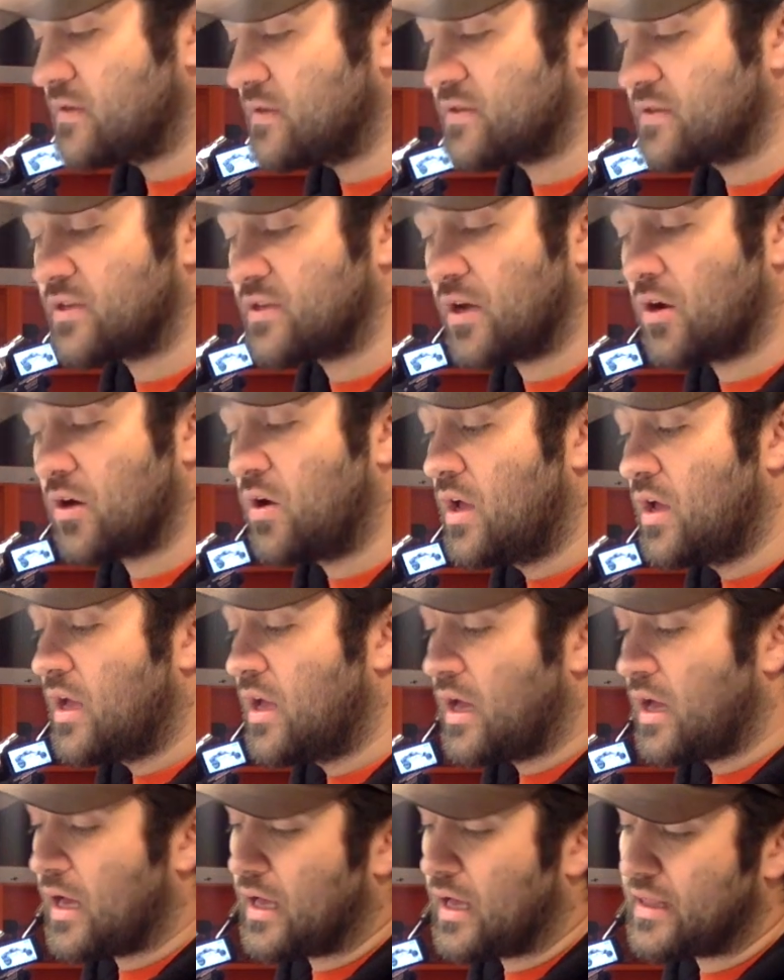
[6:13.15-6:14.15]
So
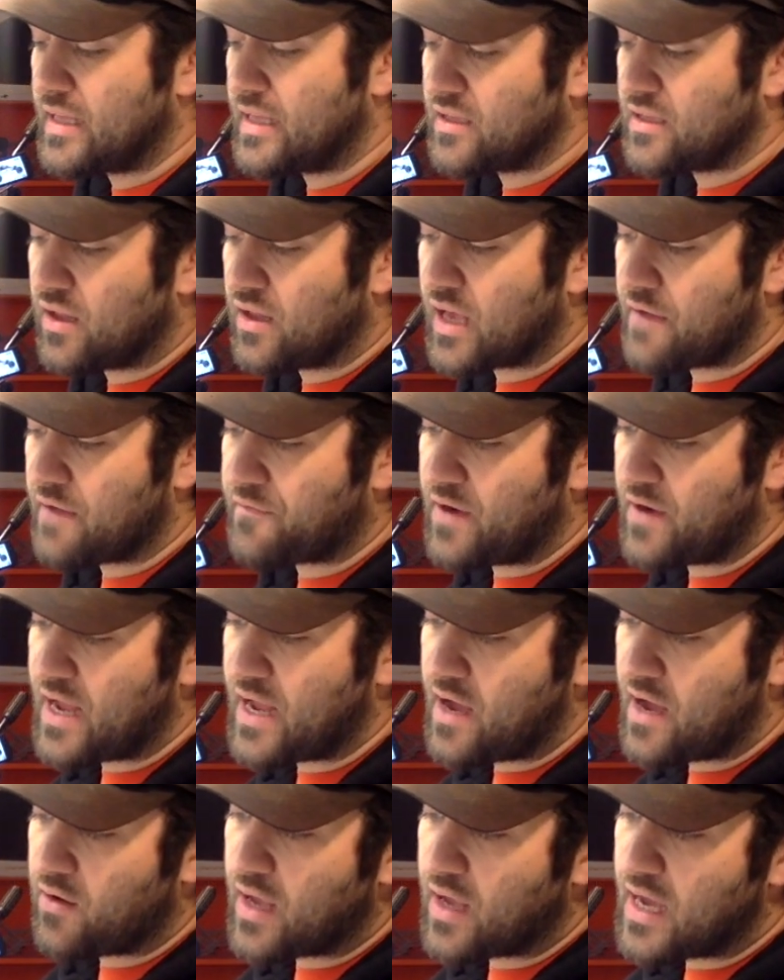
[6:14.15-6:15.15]
that's all I got for
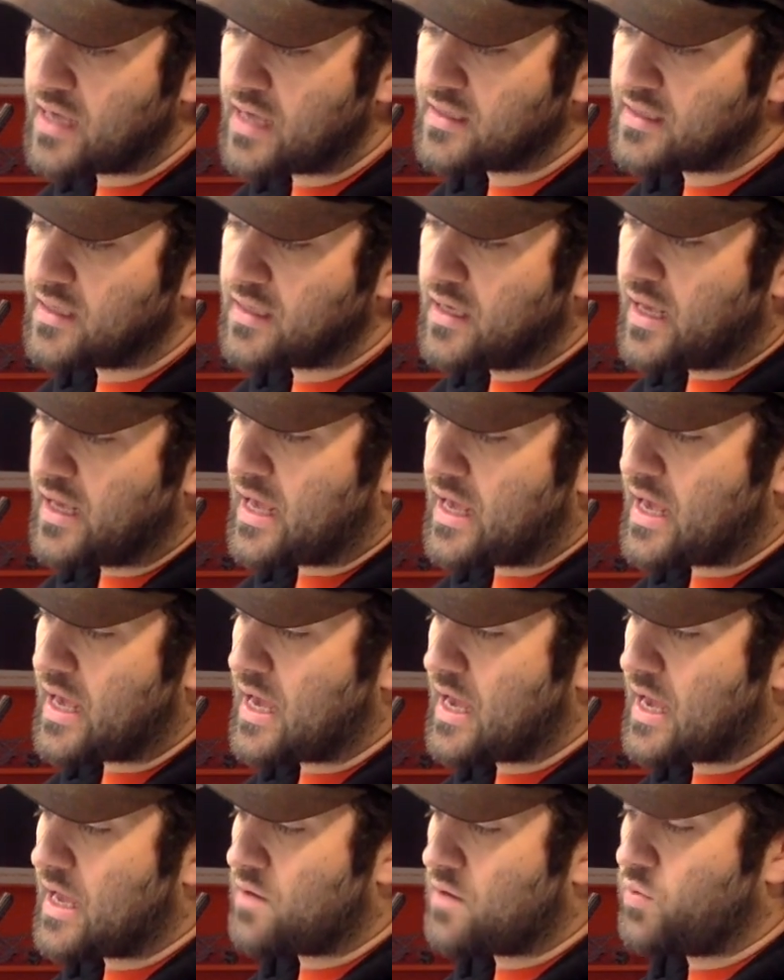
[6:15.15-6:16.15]
now, guys,
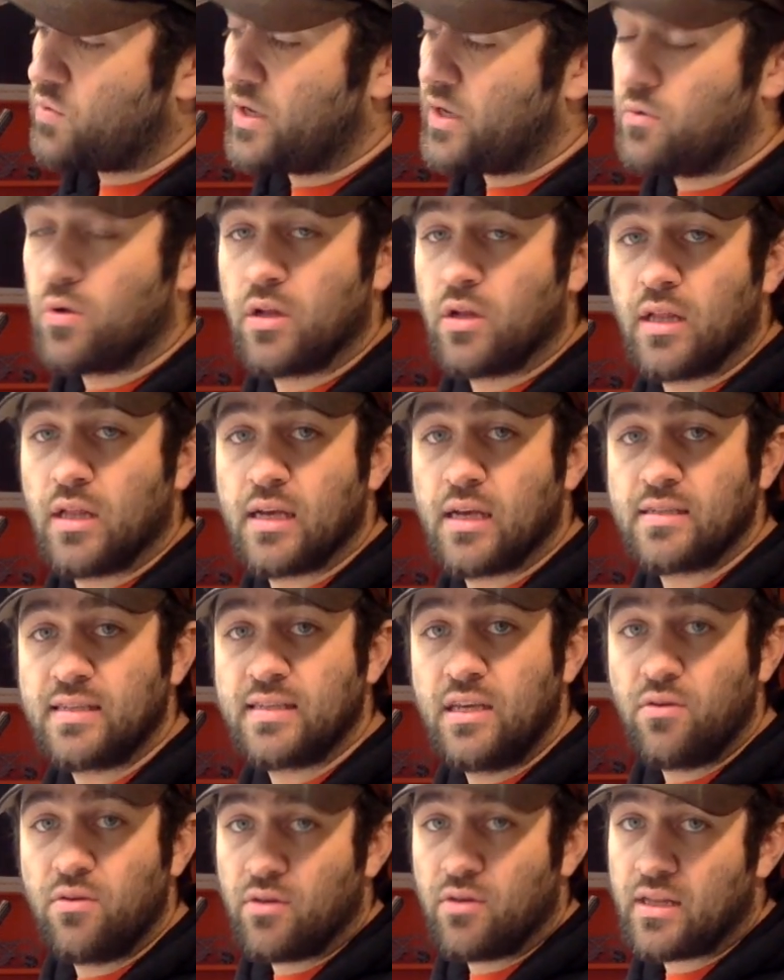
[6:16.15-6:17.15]
and we will
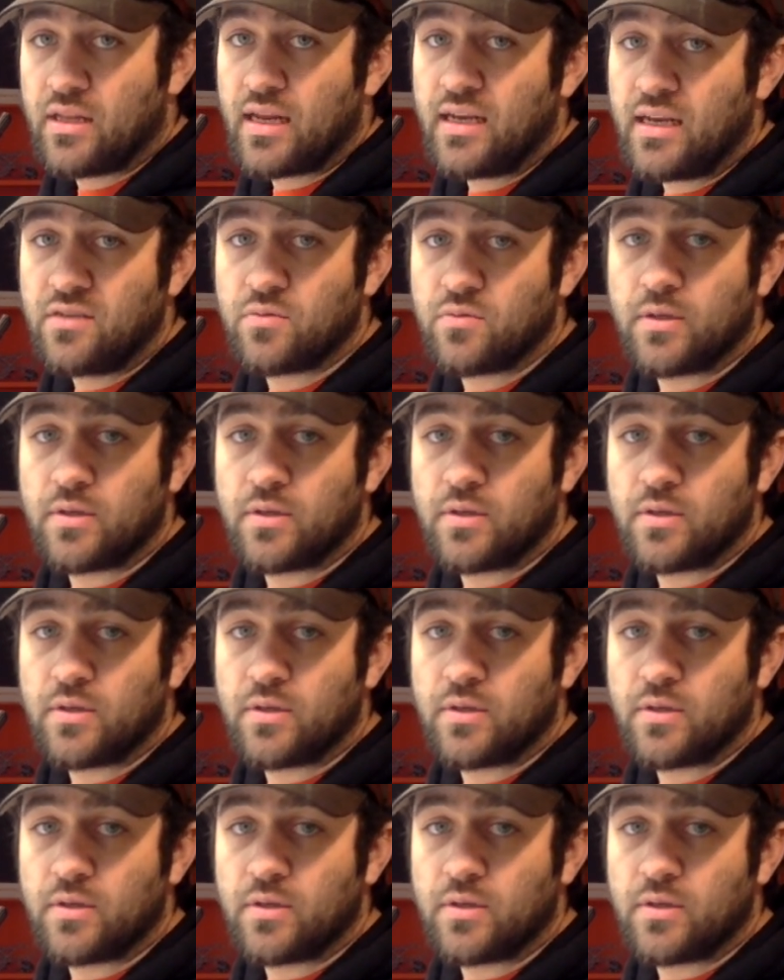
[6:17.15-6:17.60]
see you on the next